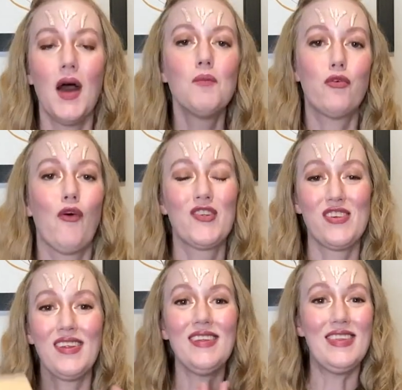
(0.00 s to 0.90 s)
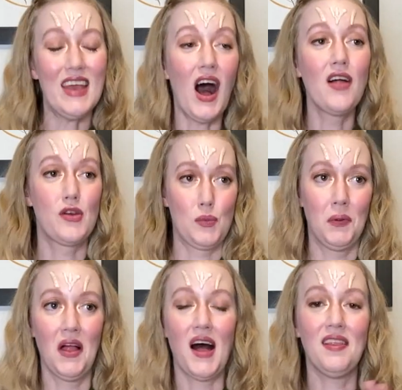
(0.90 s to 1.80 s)
But fortunately, the other
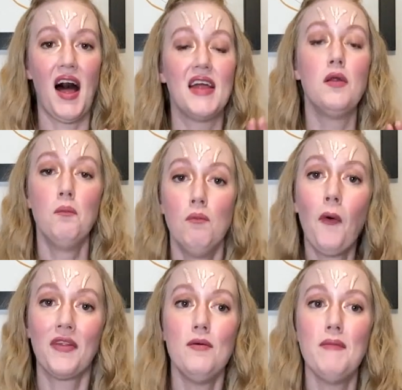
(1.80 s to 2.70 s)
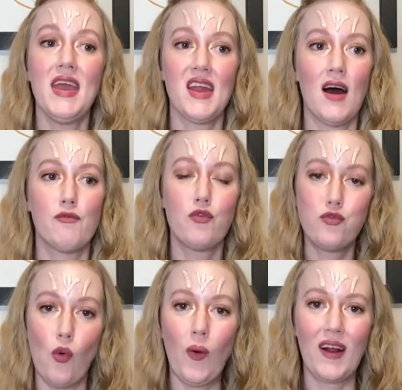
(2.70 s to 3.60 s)
plot line more than made up
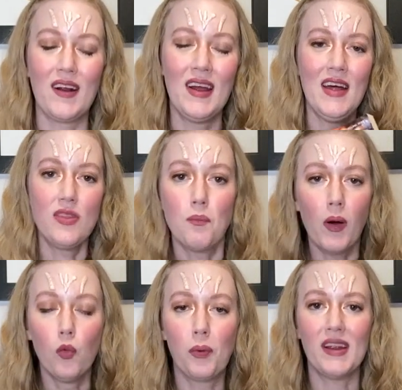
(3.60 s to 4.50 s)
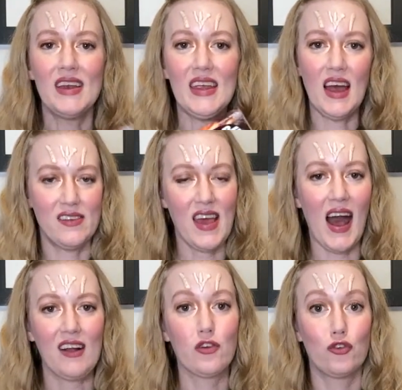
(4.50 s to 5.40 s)
for the Bilbringi
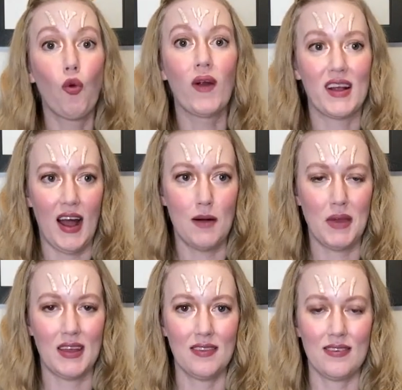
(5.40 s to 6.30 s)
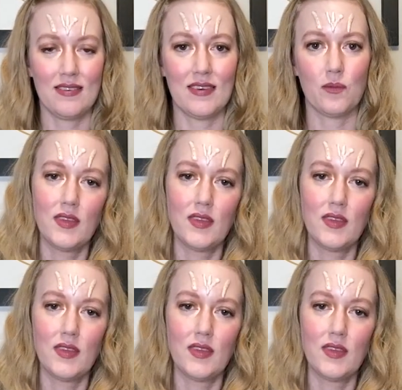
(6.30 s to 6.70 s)
attack shortcomings.